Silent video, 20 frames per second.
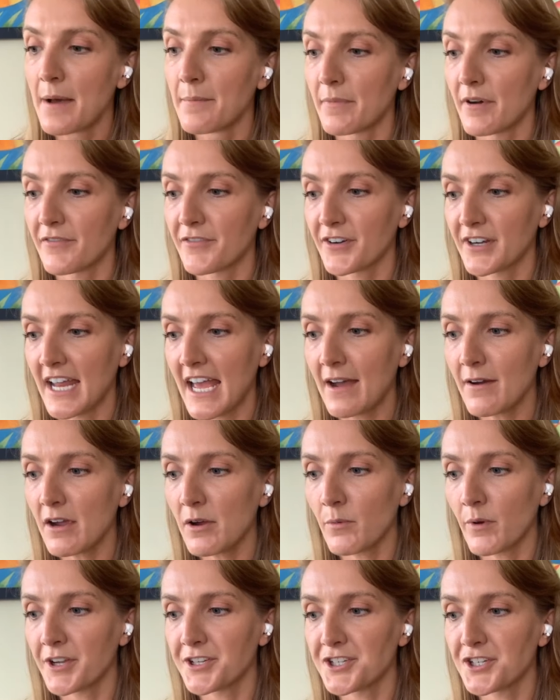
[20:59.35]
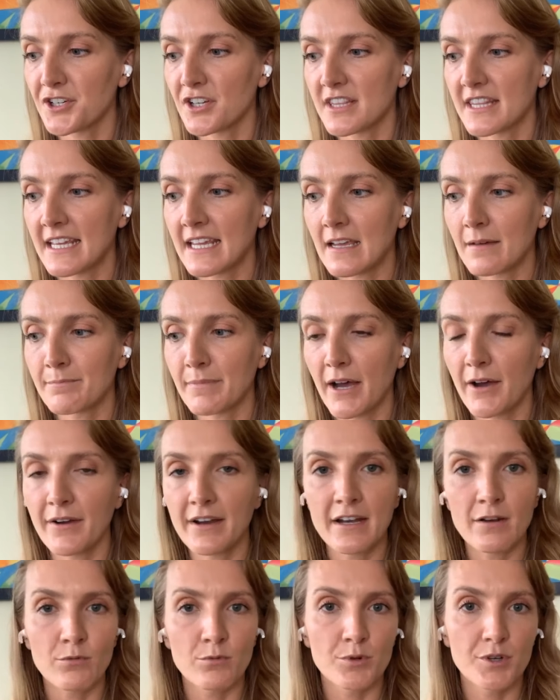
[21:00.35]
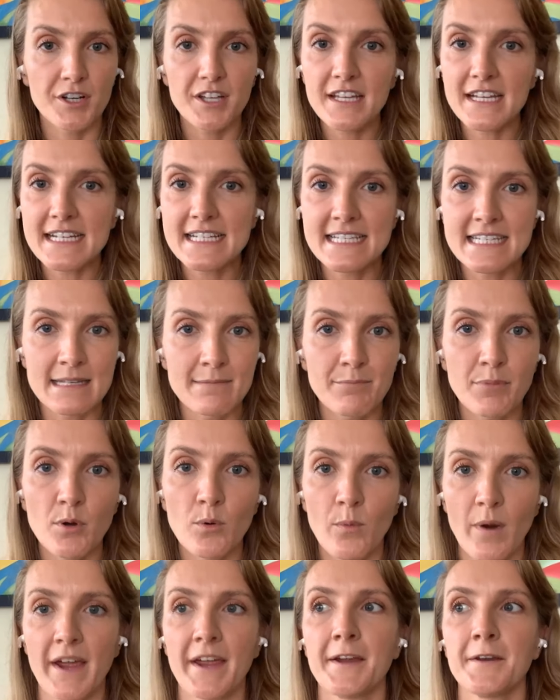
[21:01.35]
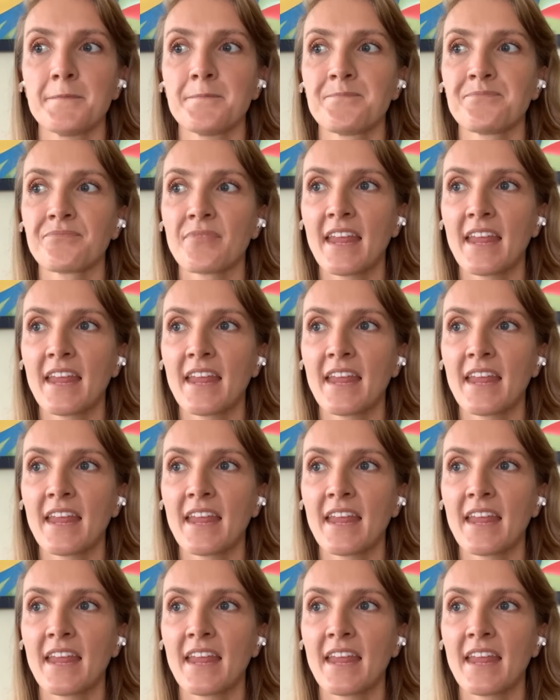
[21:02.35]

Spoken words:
But for now, I want you to think about in a really simple way.